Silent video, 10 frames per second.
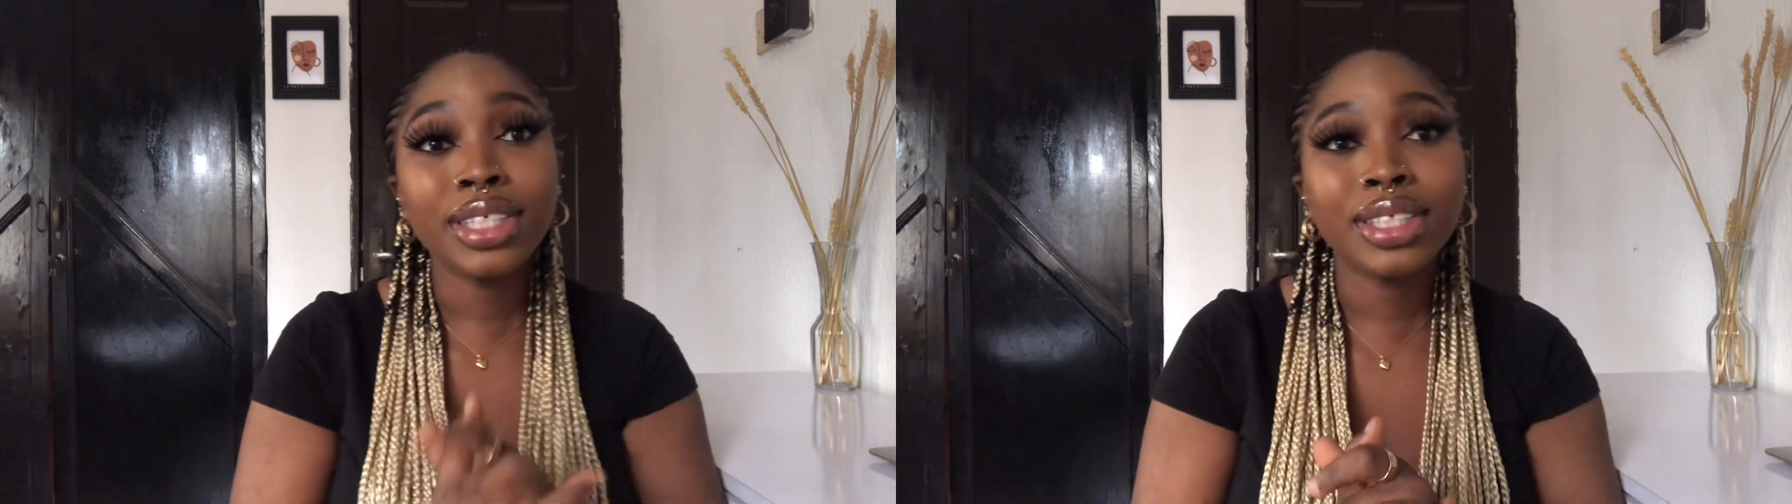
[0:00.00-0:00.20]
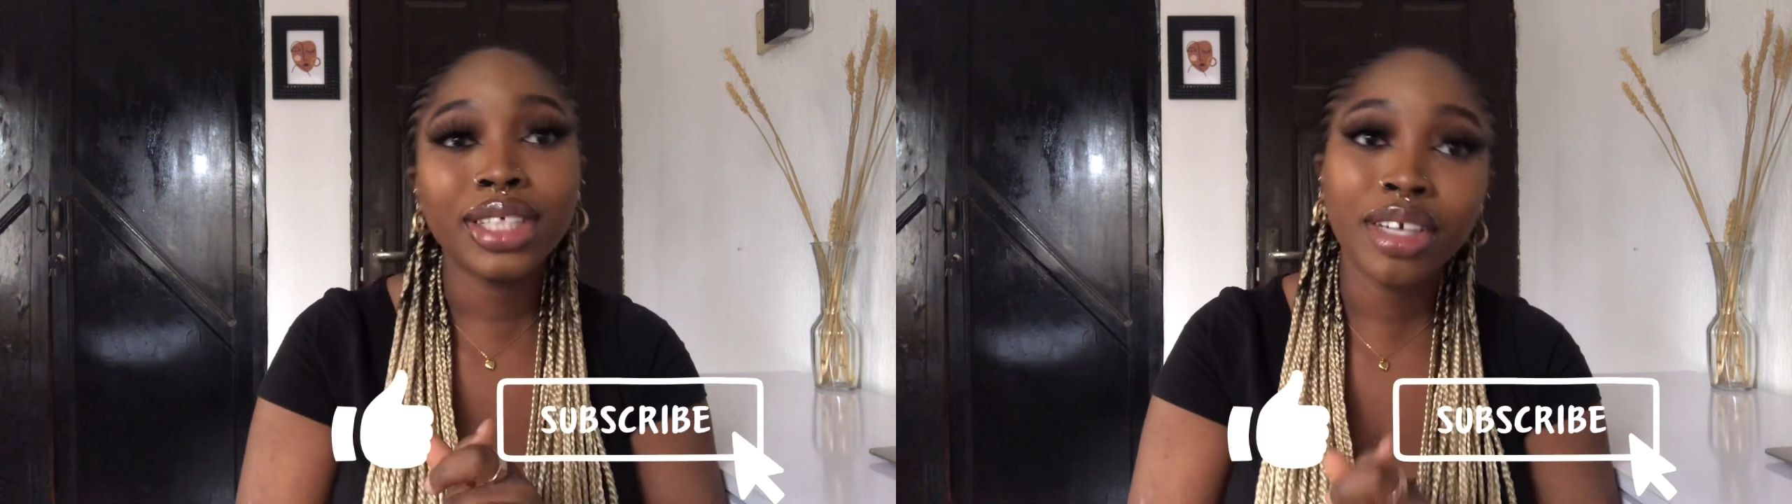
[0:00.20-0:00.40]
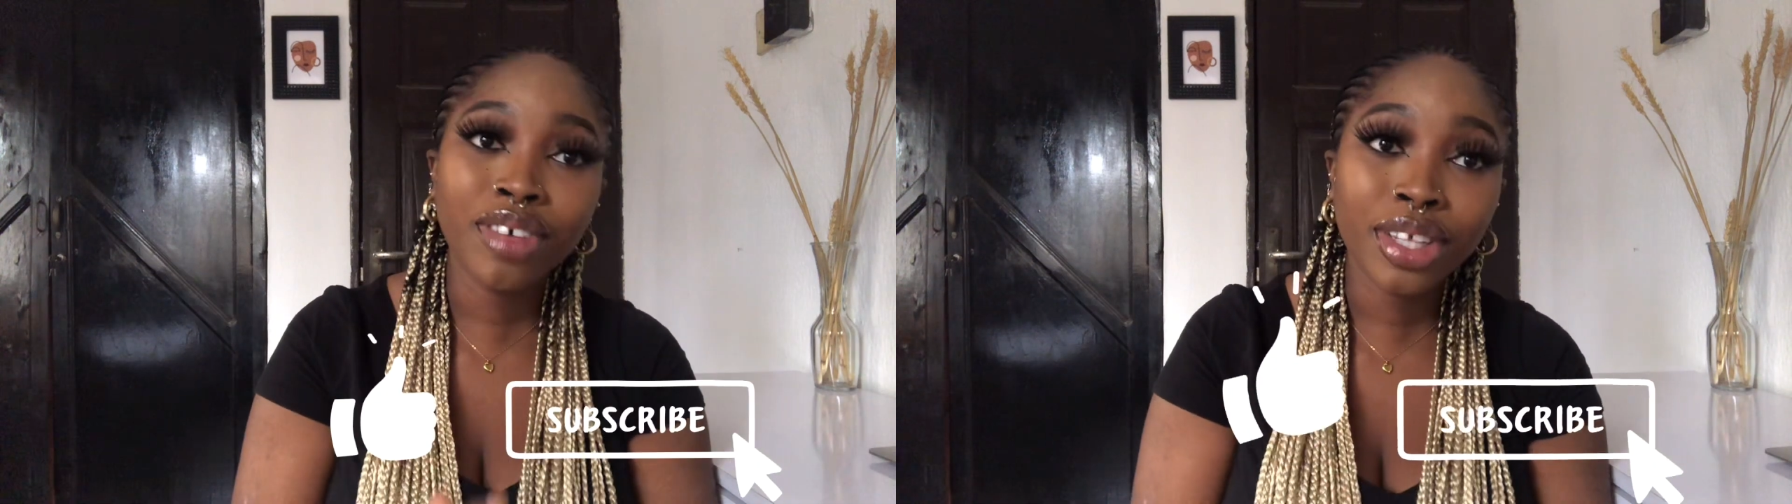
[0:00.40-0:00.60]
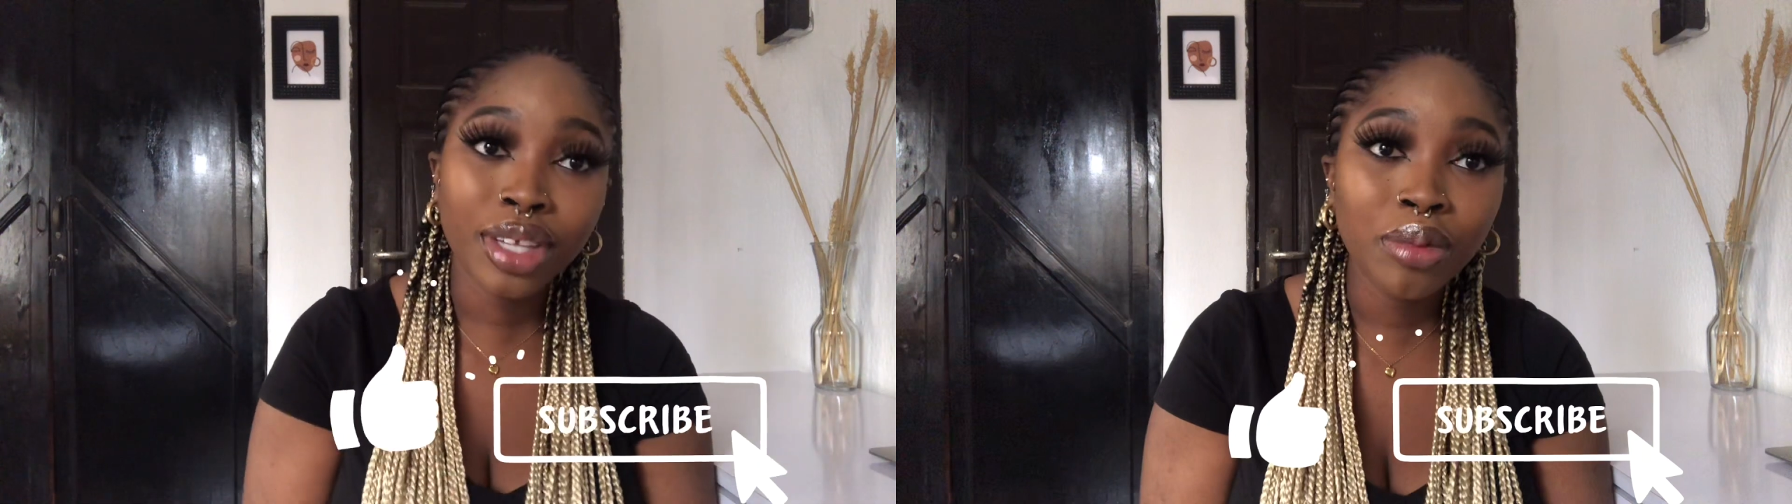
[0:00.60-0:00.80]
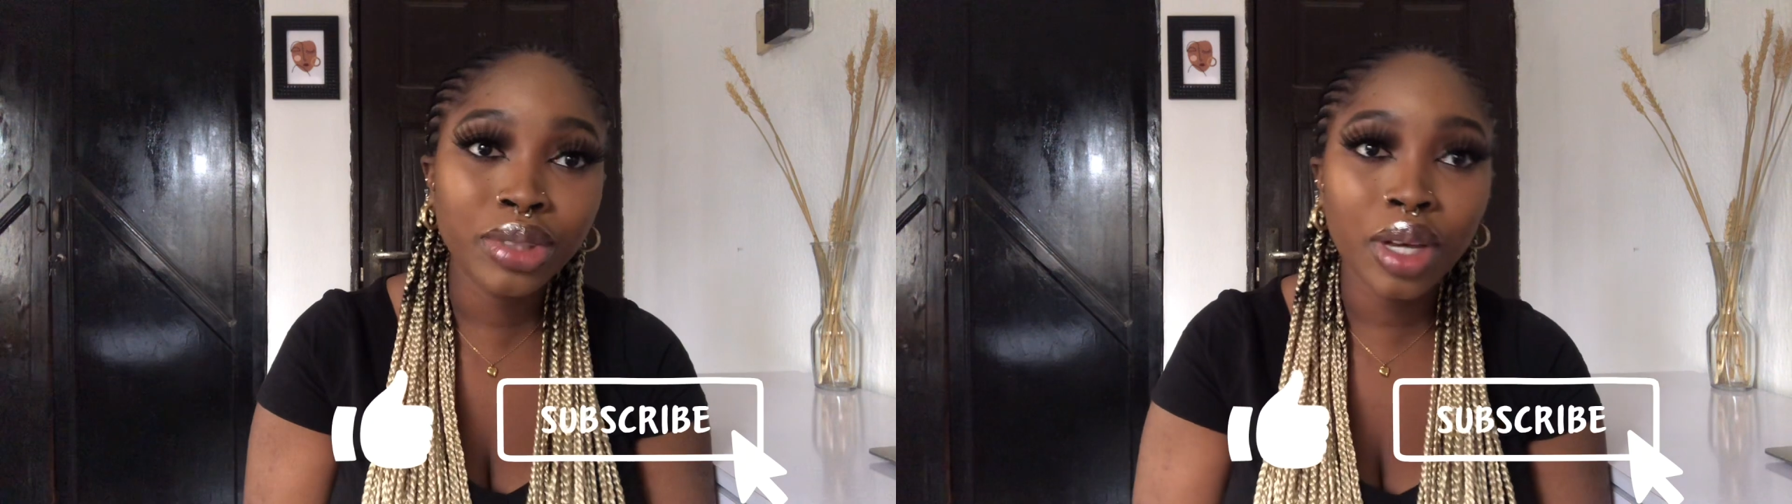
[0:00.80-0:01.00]
give a
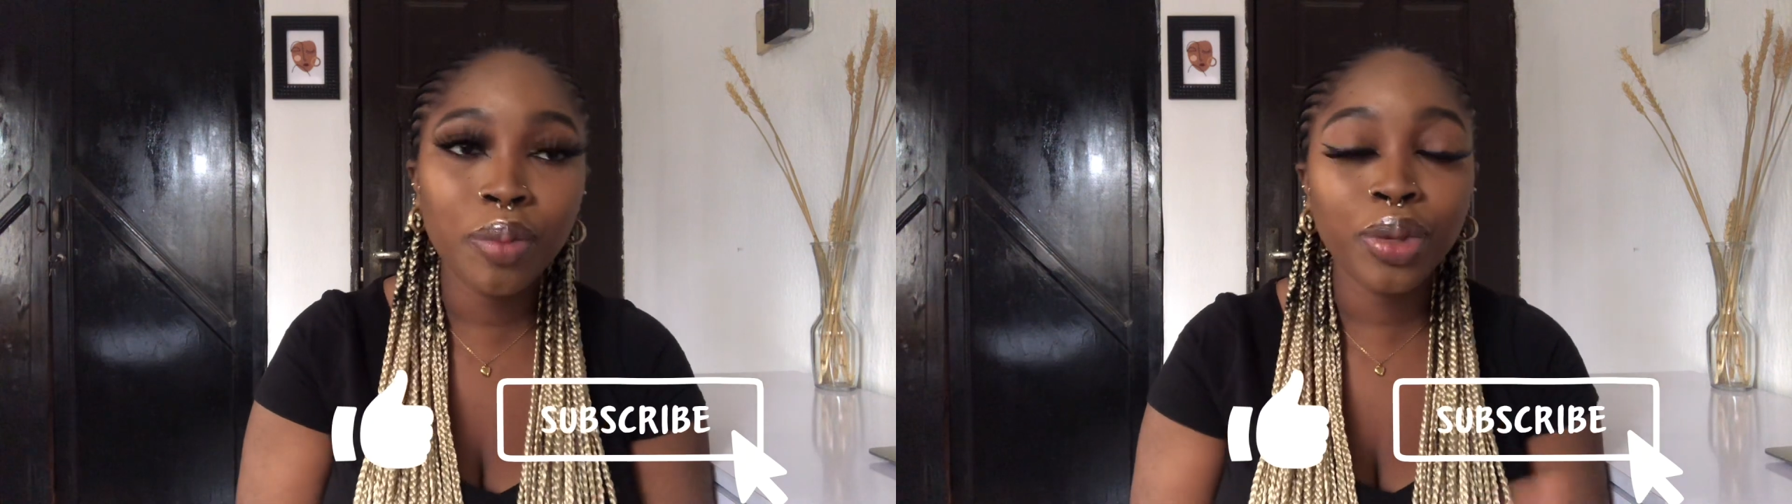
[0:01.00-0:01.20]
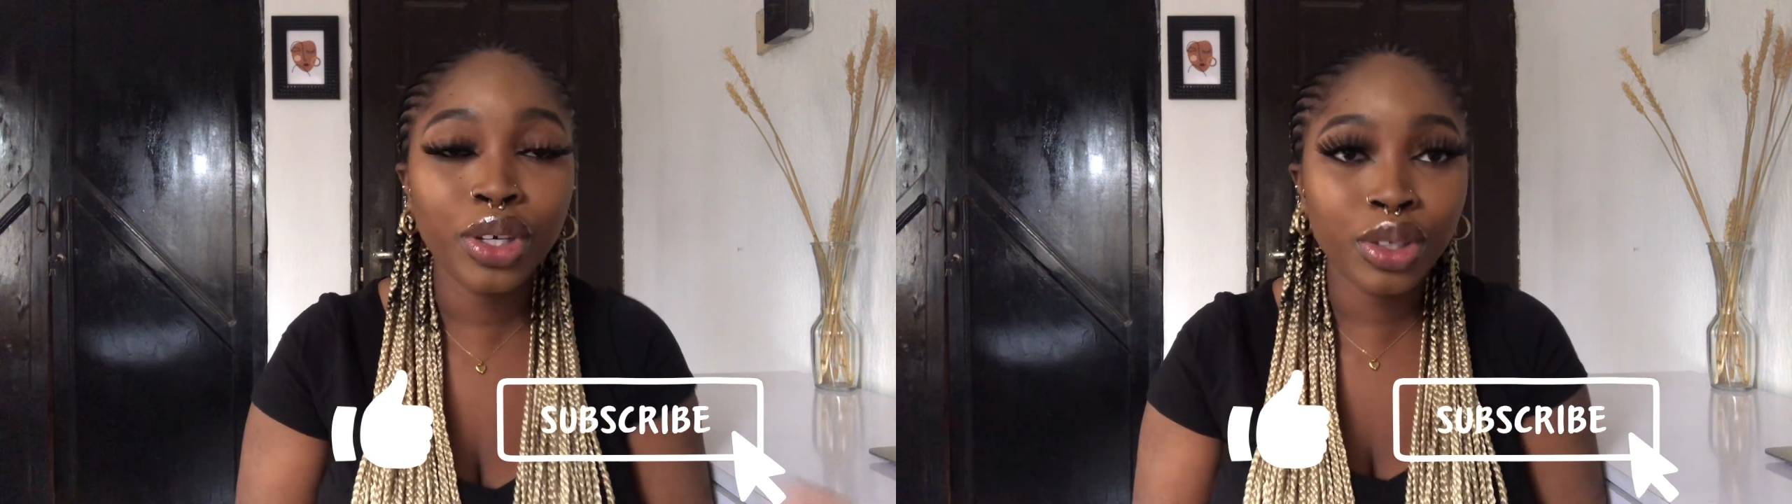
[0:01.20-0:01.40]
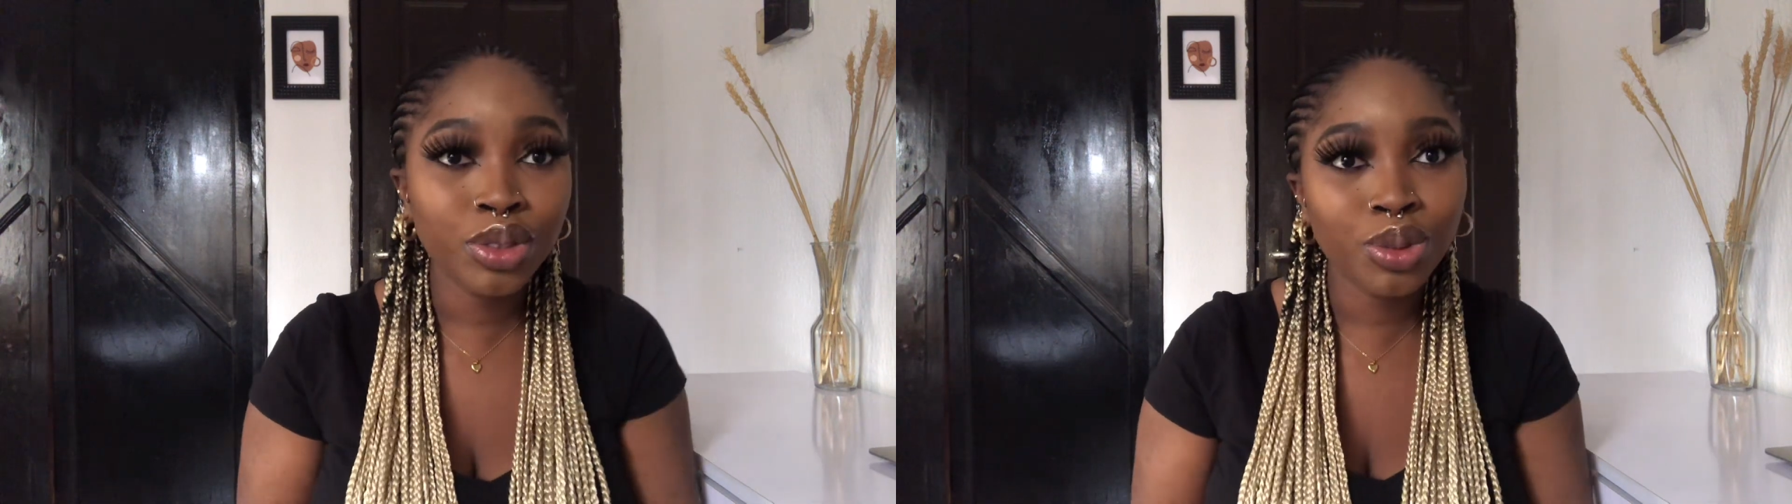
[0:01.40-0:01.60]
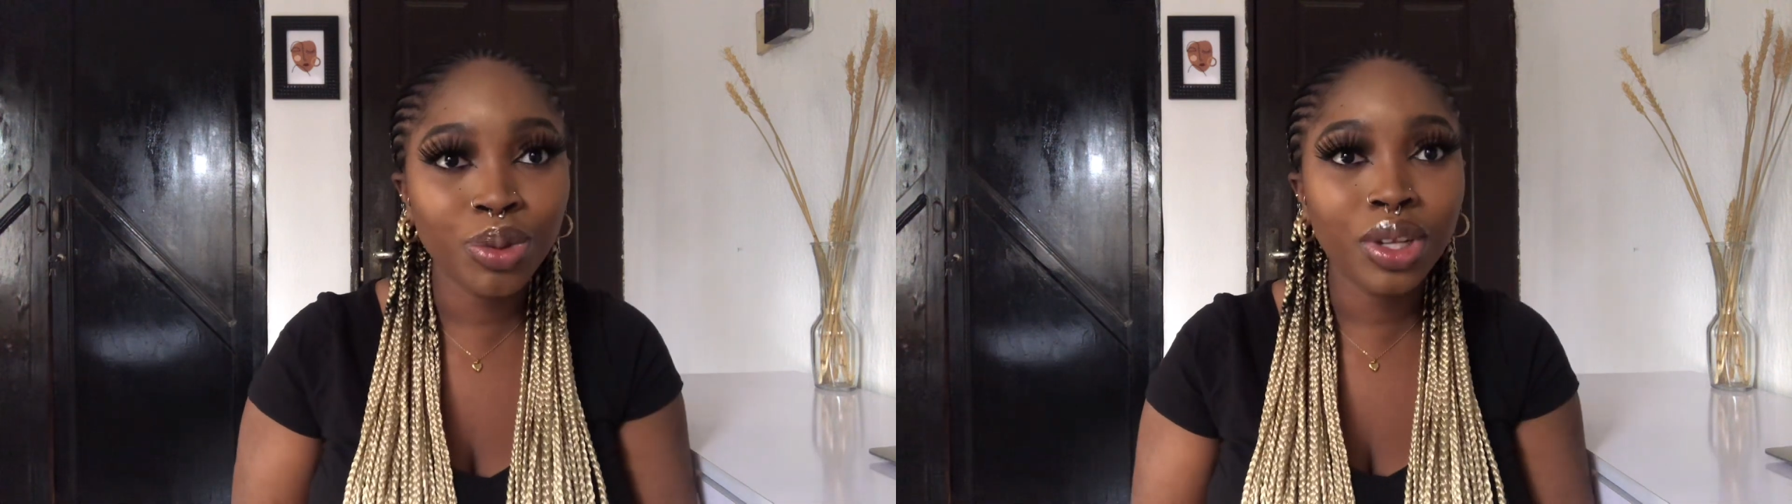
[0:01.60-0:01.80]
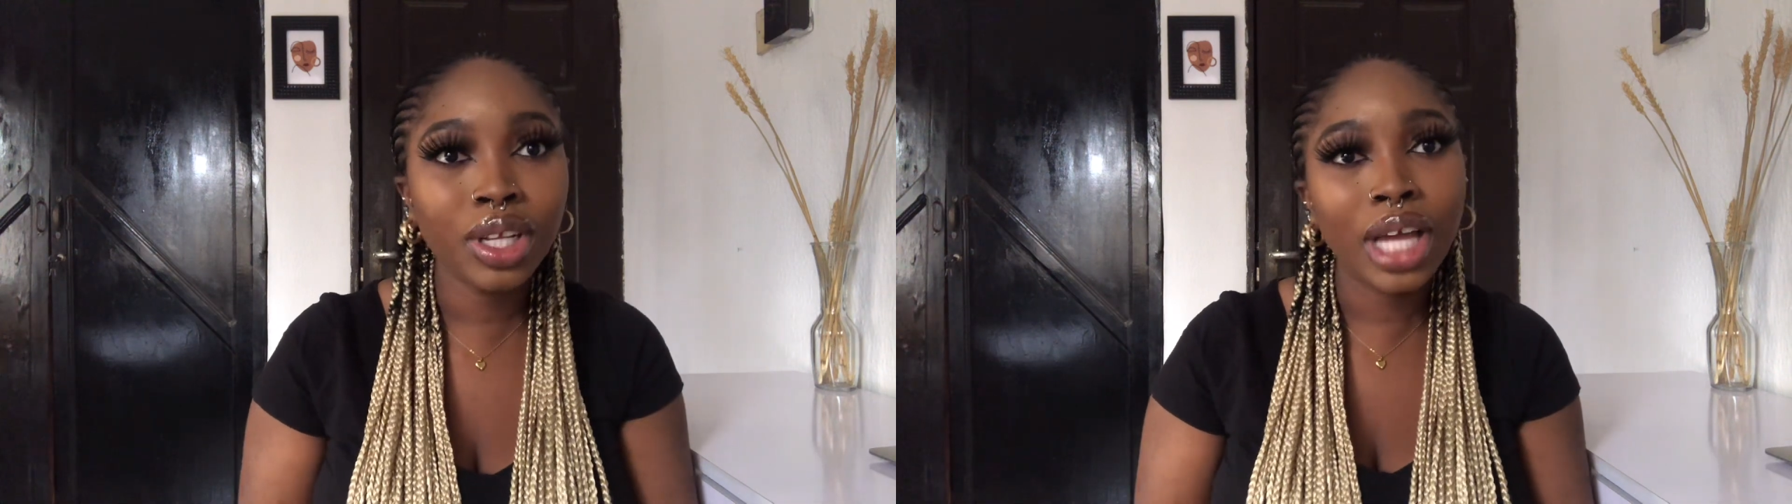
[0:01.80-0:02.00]
thumbs up per usual,